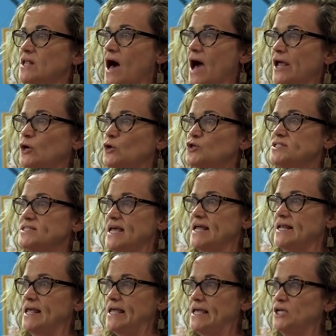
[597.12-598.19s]
liners
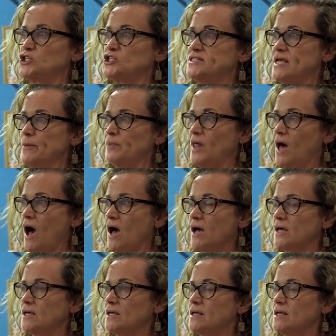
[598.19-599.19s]
in each Ziploc.